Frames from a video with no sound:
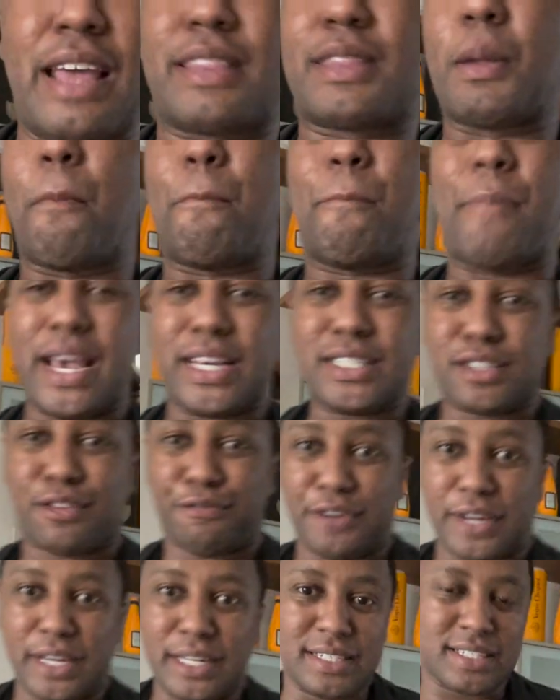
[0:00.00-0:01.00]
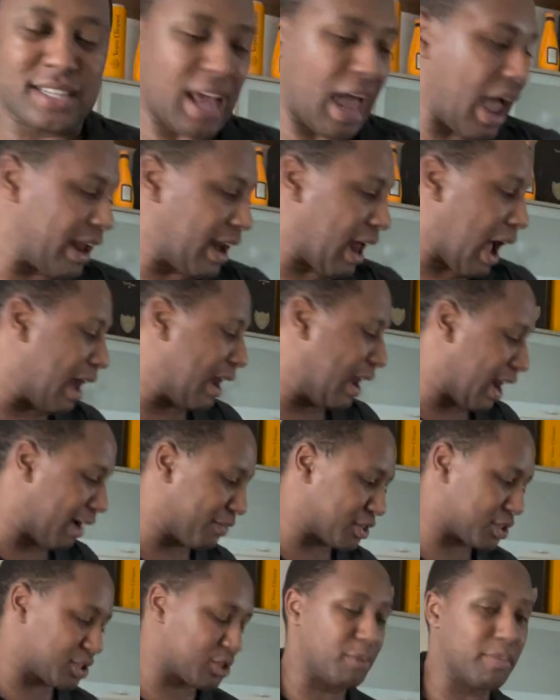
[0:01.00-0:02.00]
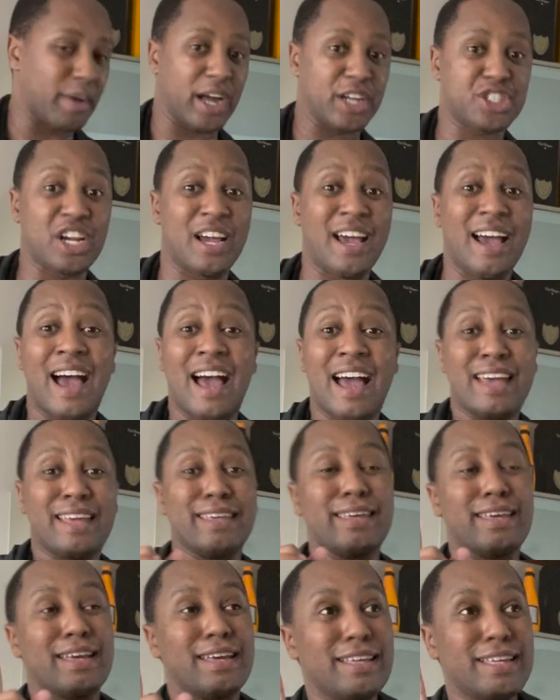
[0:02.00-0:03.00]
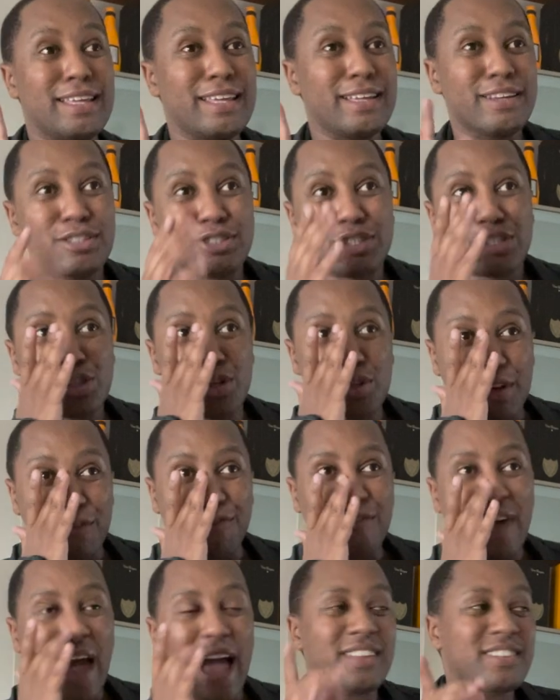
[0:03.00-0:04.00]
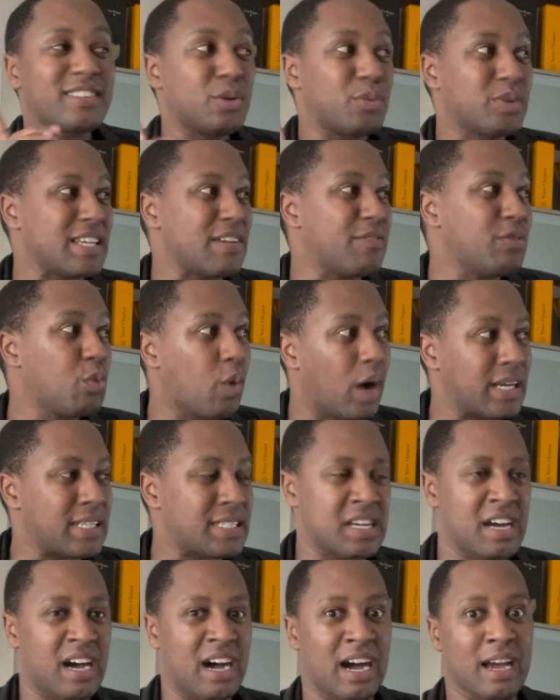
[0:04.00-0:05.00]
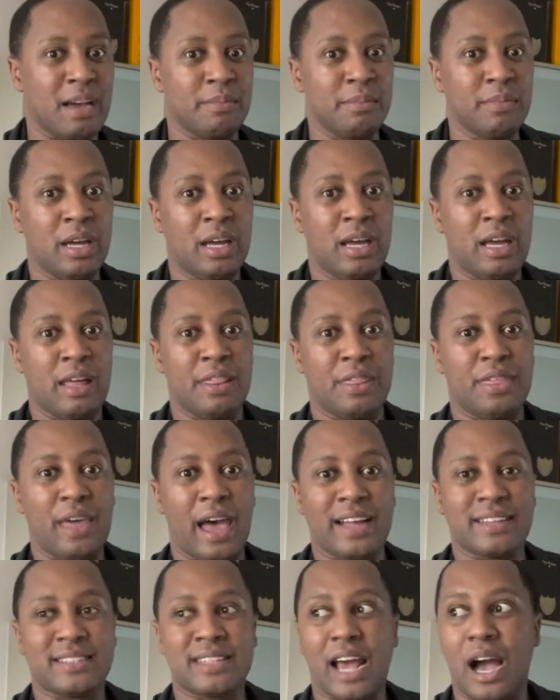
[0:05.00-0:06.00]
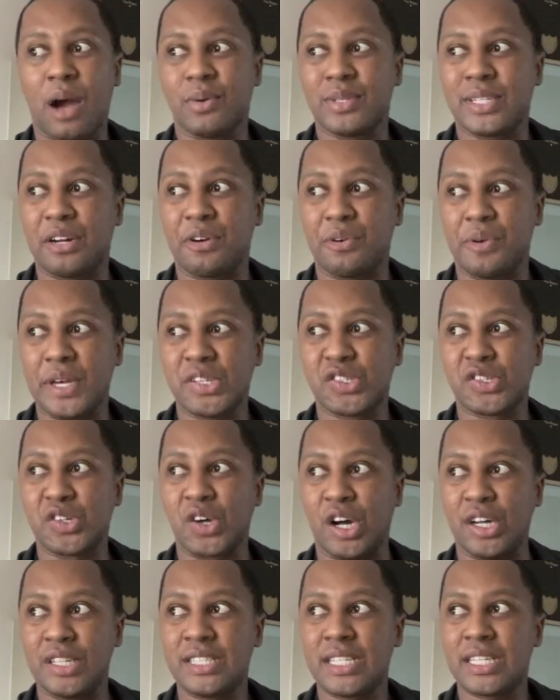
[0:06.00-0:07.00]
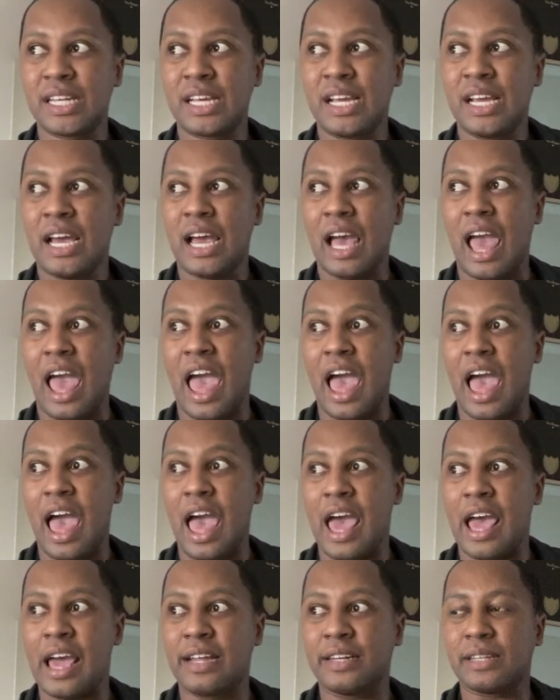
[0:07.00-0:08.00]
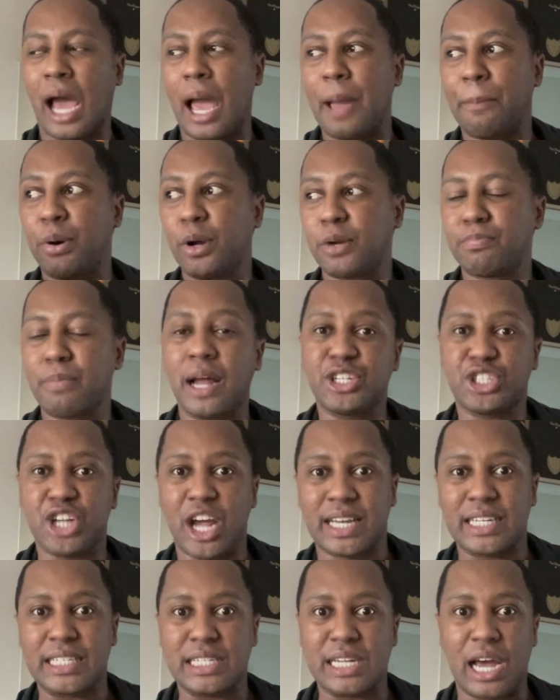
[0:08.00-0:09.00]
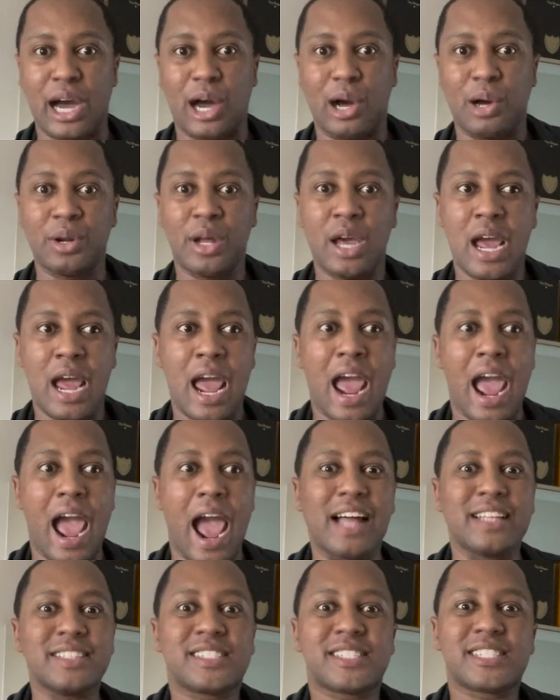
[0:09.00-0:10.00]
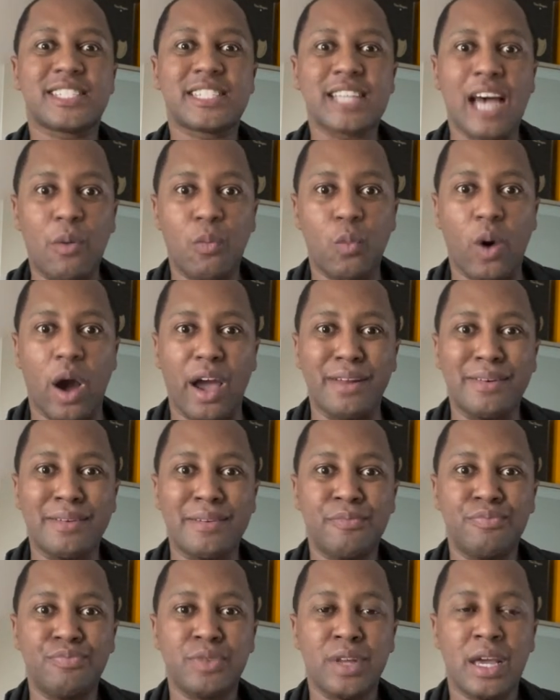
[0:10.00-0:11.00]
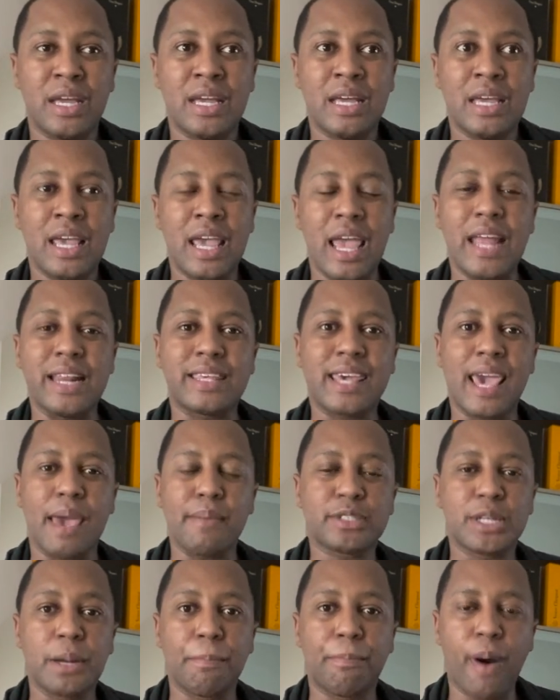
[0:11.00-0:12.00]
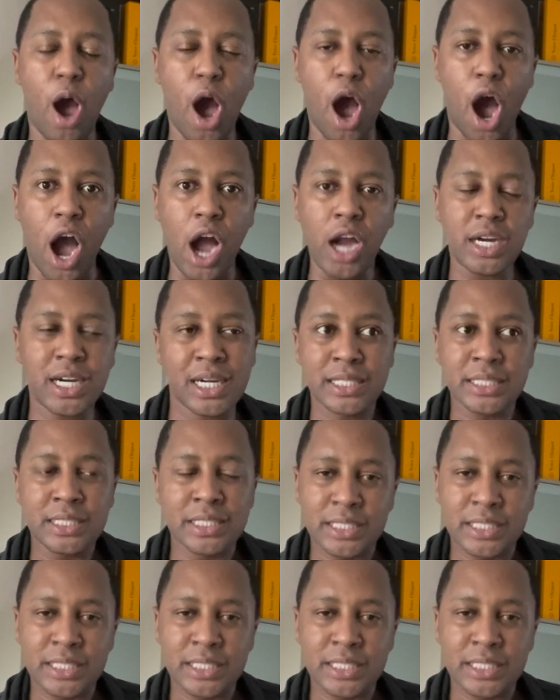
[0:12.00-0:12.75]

it's the best fit, and I love it so much. To the fact there was even one time that I was at a restaurant and I put my jacket down and someone in Kempton Park